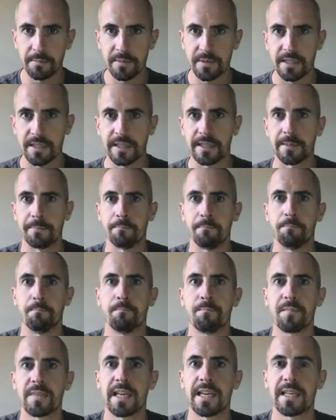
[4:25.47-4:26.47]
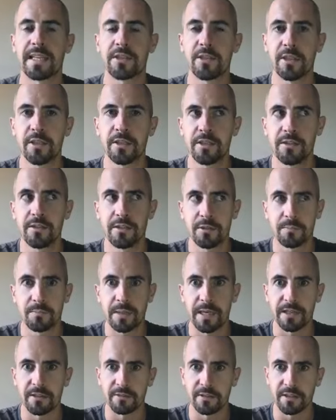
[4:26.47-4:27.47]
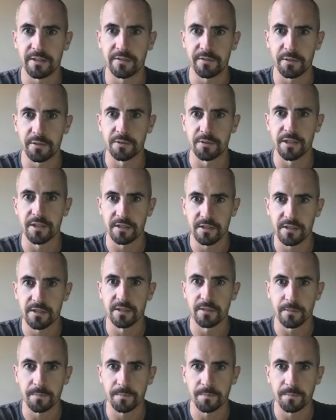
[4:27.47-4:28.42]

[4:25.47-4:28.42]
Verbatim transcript: But um, I could do better in the future. So